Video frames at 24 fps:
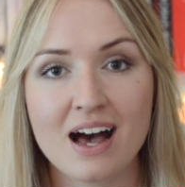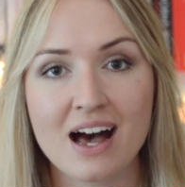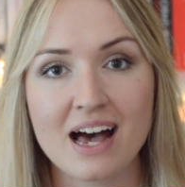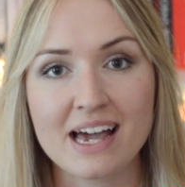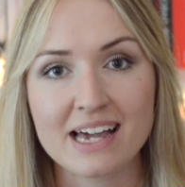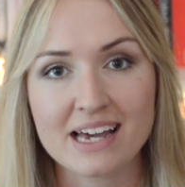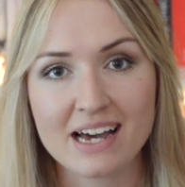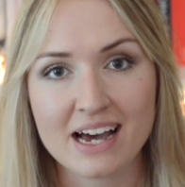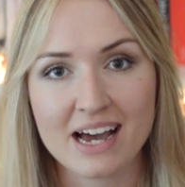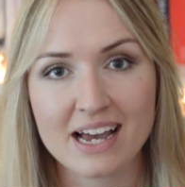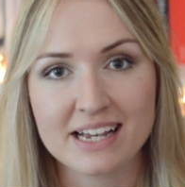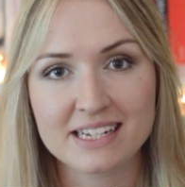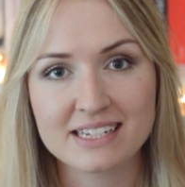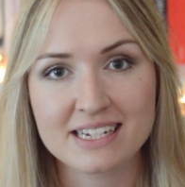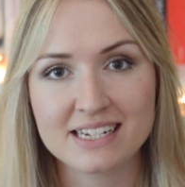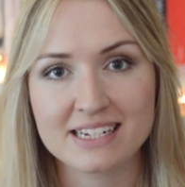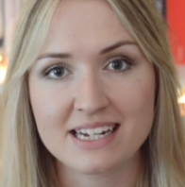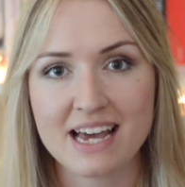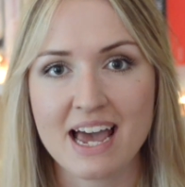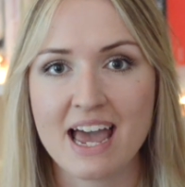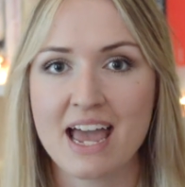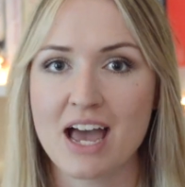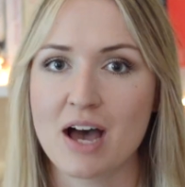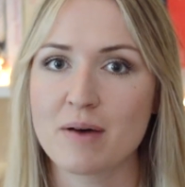Hi guys,
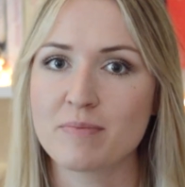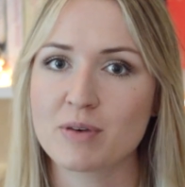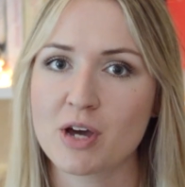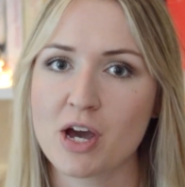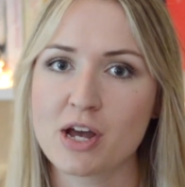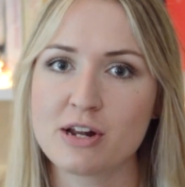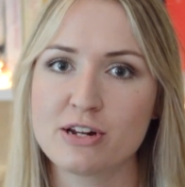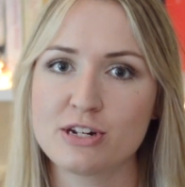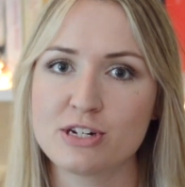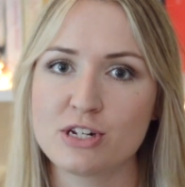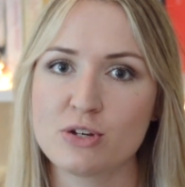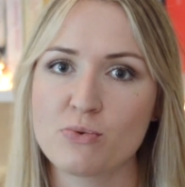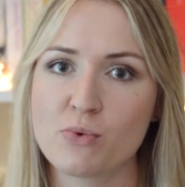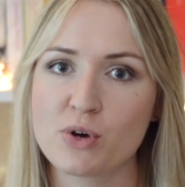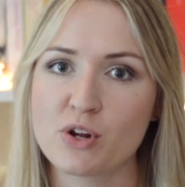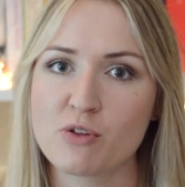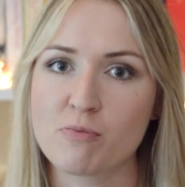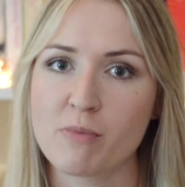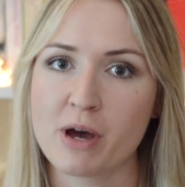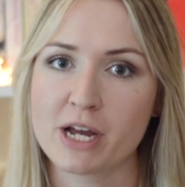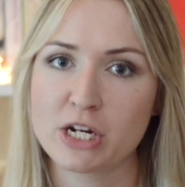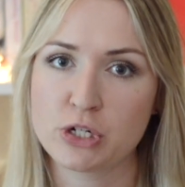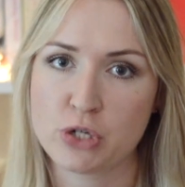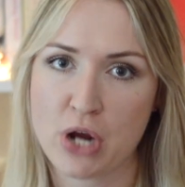today I'm going to do one
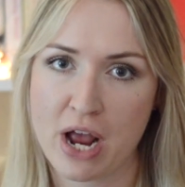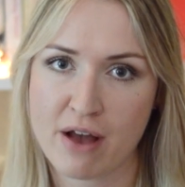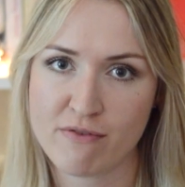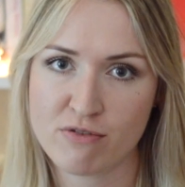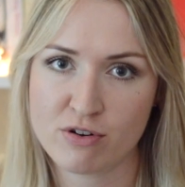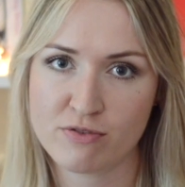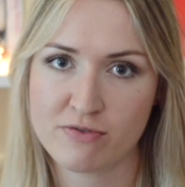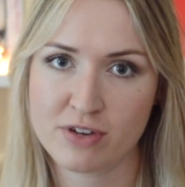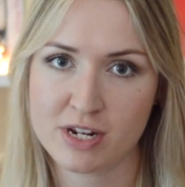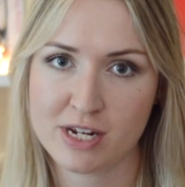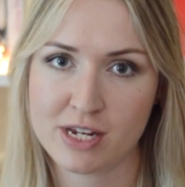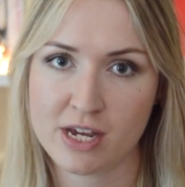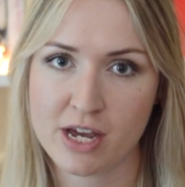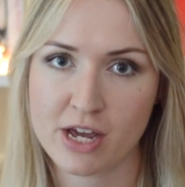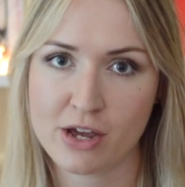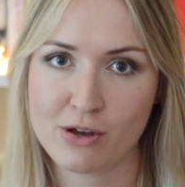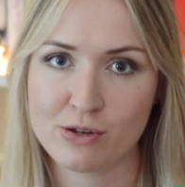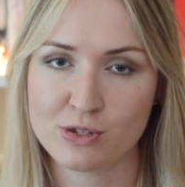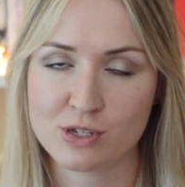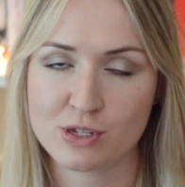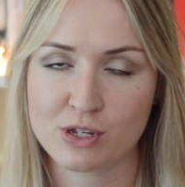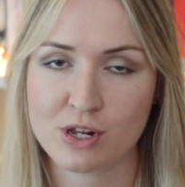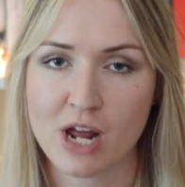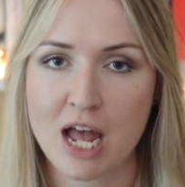of my travel
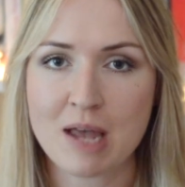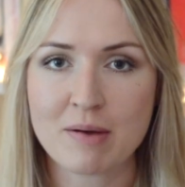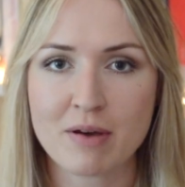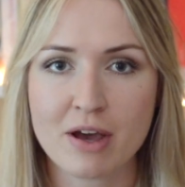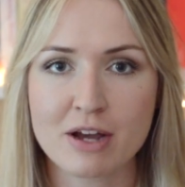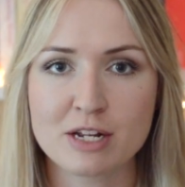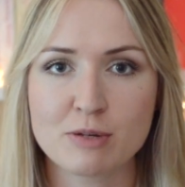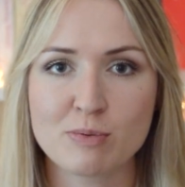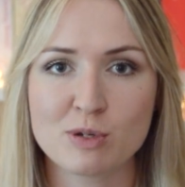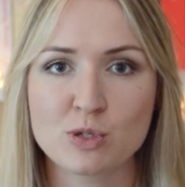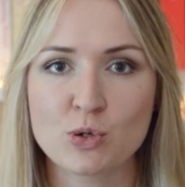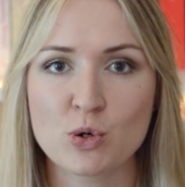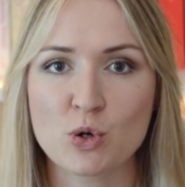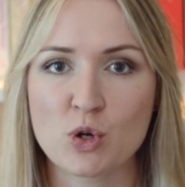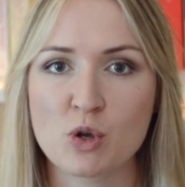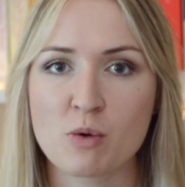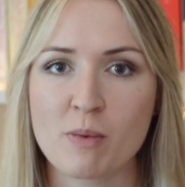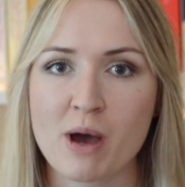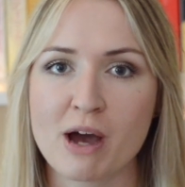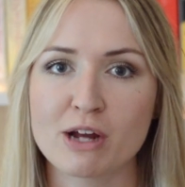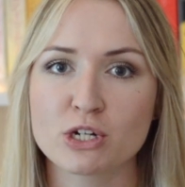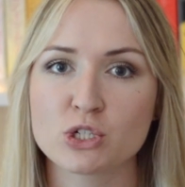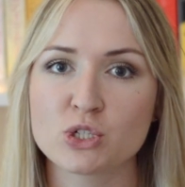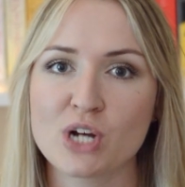videos and I'm going to be talking
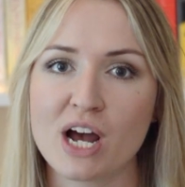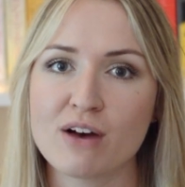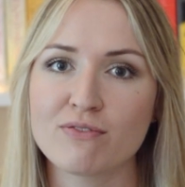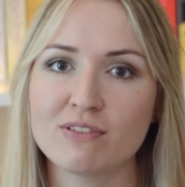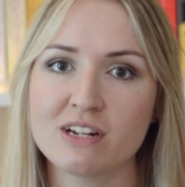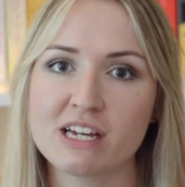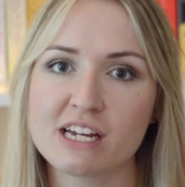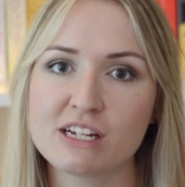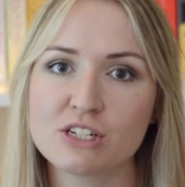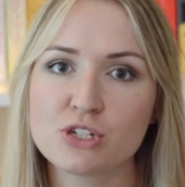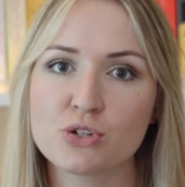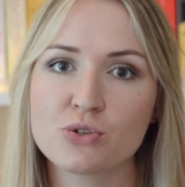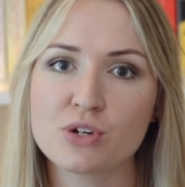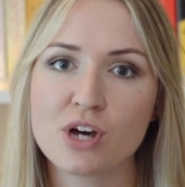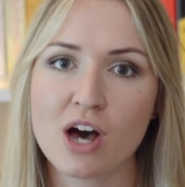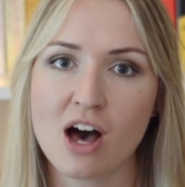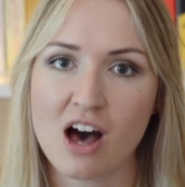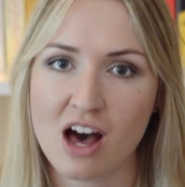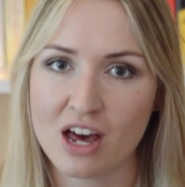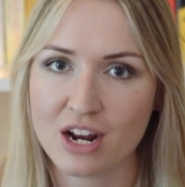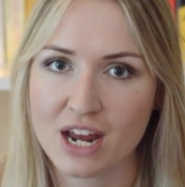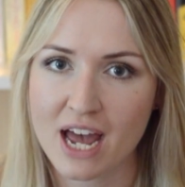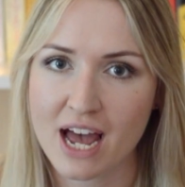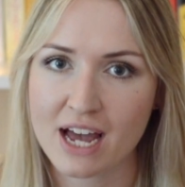about travelling to
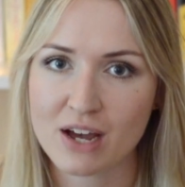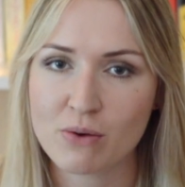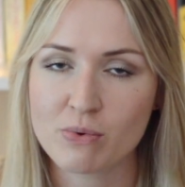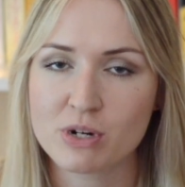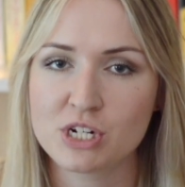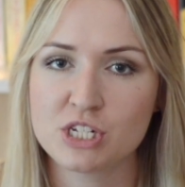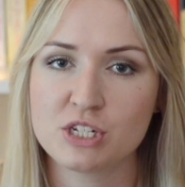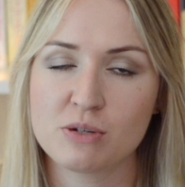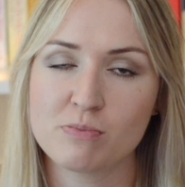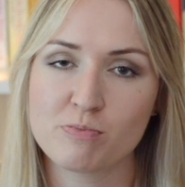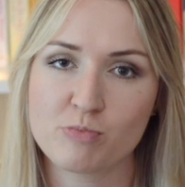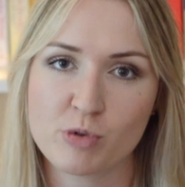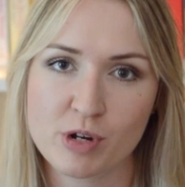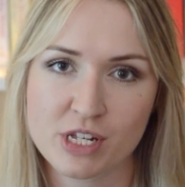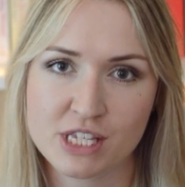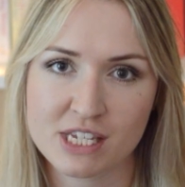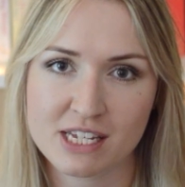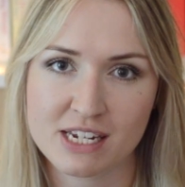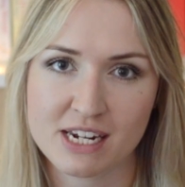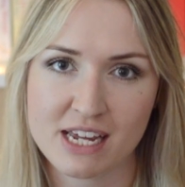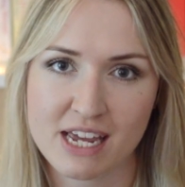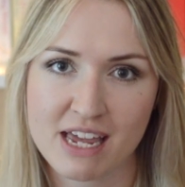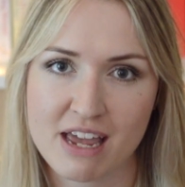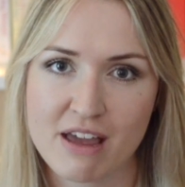Carnac, which is in
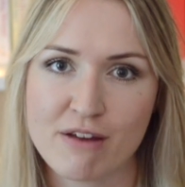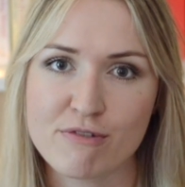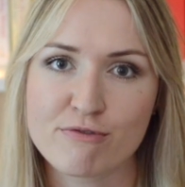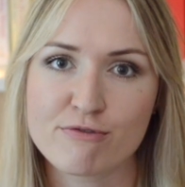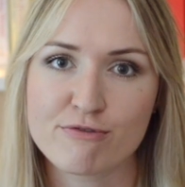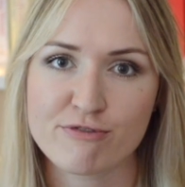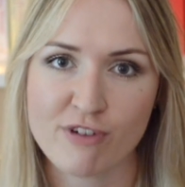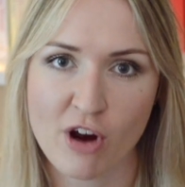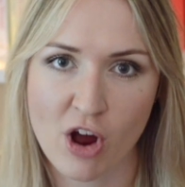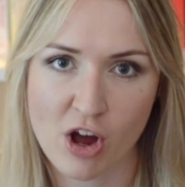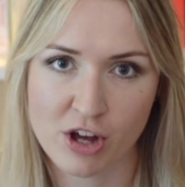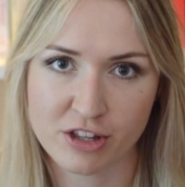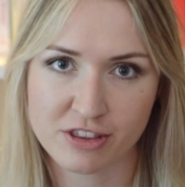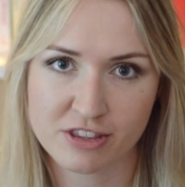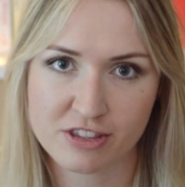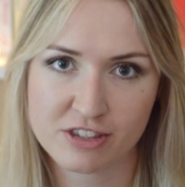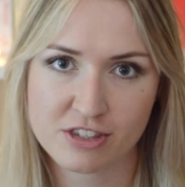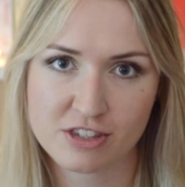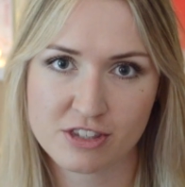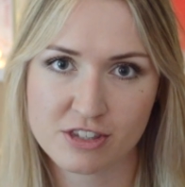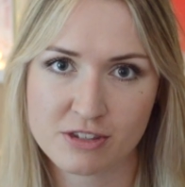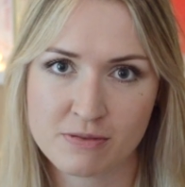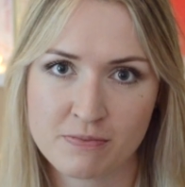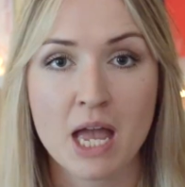Brittany in
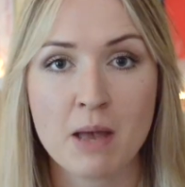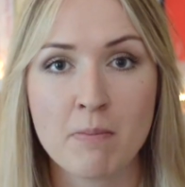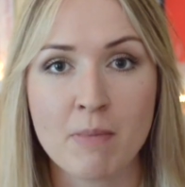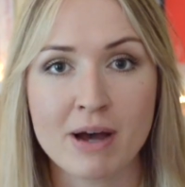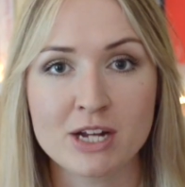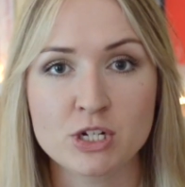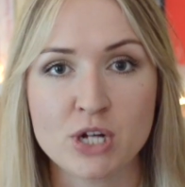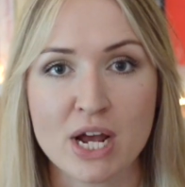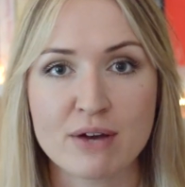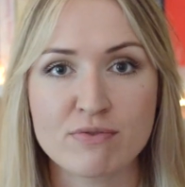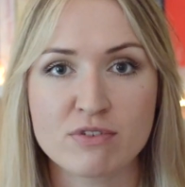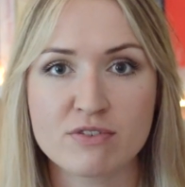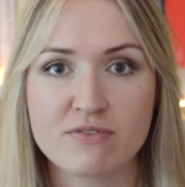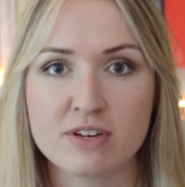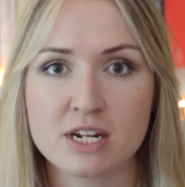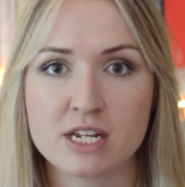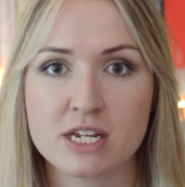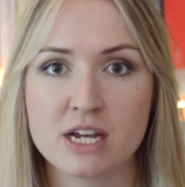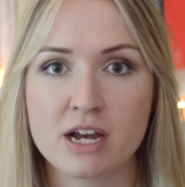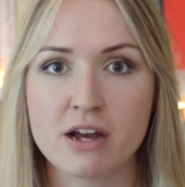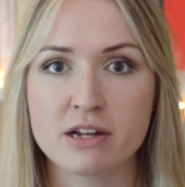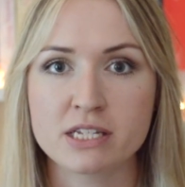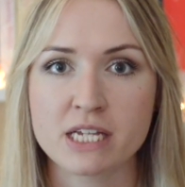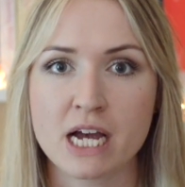France. In my travel
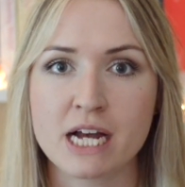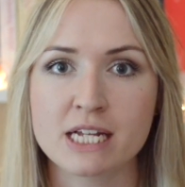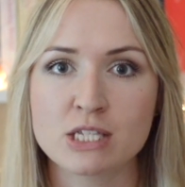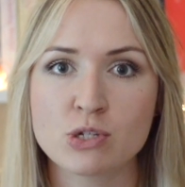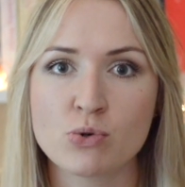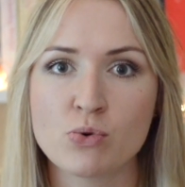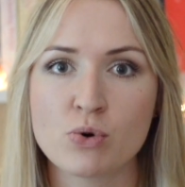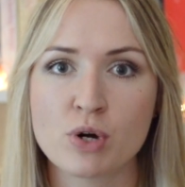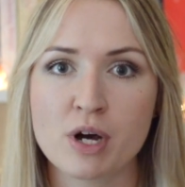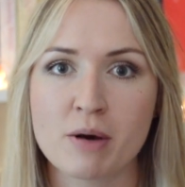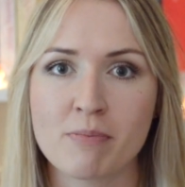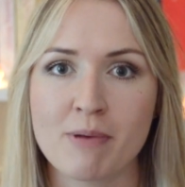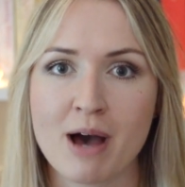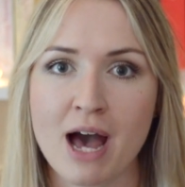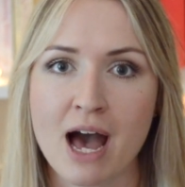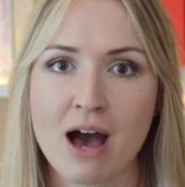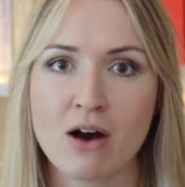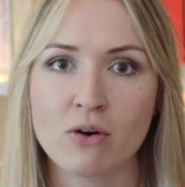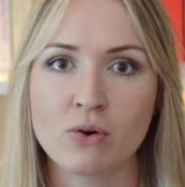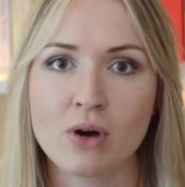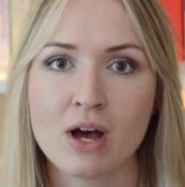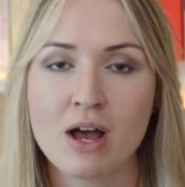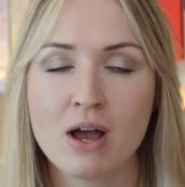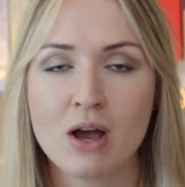videos I talk
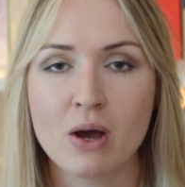about